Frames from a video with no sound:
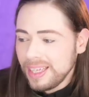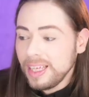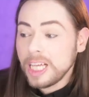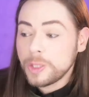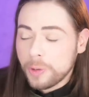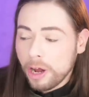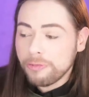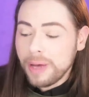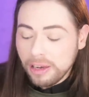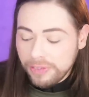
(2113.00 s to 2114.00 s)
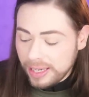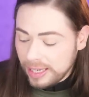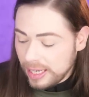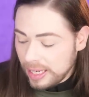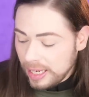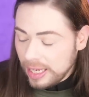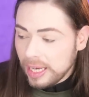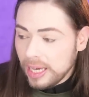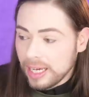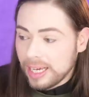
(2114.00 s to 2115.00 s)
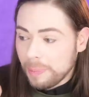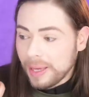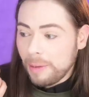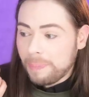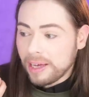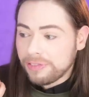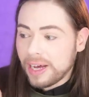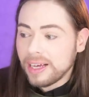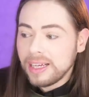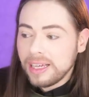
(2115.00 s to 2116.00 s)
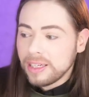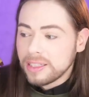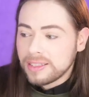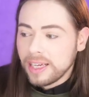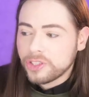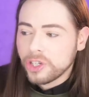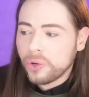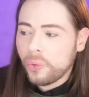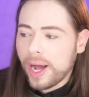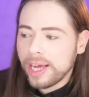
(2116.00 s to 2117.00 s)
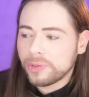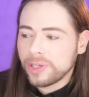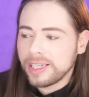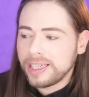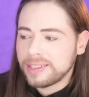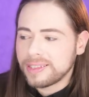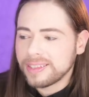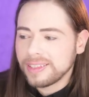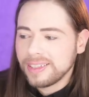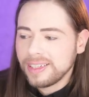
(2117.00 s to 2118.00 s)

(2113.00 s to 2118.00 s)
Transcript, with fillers: Yes, Professor Melvin. Uh, Gabrielle Parfum, such a quiet release.